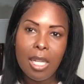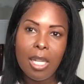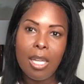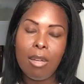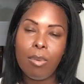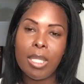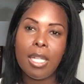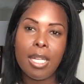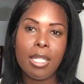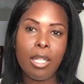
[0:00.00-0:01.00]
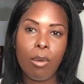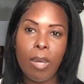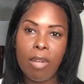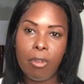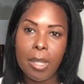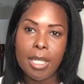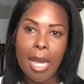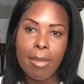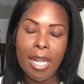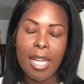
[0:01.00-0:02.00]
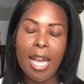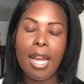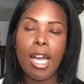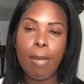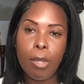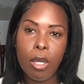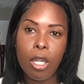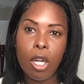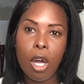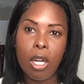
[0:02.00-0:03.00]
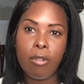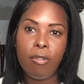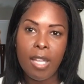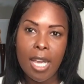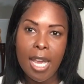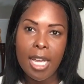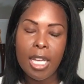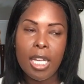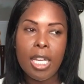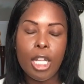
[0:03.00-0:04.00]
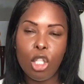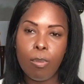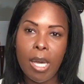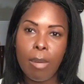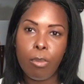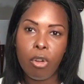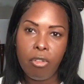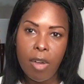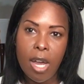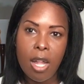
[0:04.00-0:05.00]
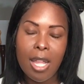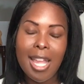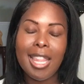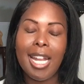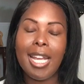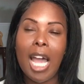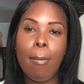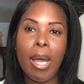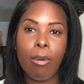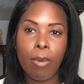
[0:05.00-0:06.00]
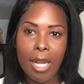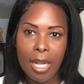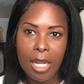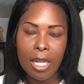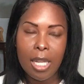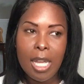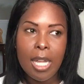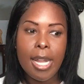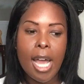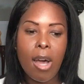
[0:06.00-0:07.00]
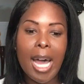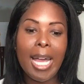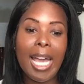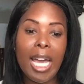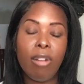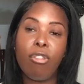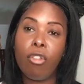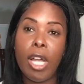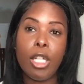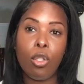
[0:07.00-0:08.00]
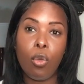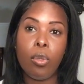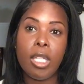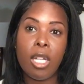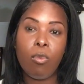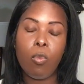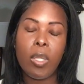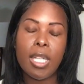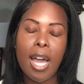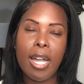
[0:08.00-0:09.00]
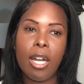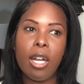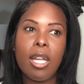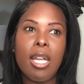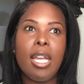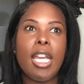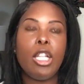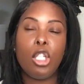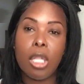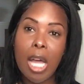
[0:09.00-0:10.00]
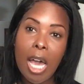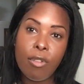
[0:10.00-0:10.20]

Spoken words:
It was less than a week from the time that it got uploaded on VA into my profile that I got my rating. Now, I had a friend who did retire in July of